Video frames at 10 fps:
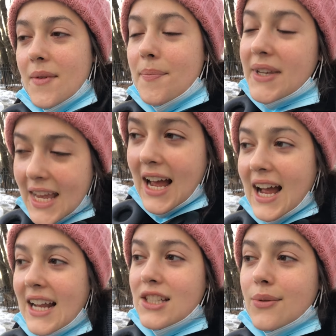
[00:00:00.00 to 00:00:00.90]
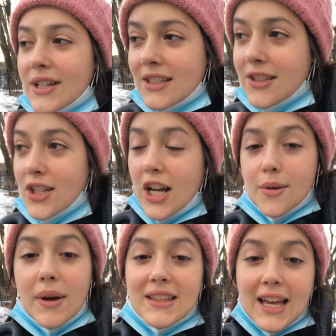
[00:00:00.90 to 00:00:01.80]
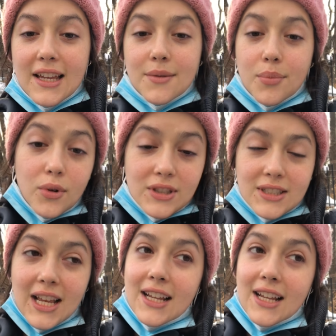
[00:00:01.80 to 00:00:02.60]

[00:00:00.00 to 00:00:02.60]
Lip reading: But yeah, I just wanted to talk about that importance.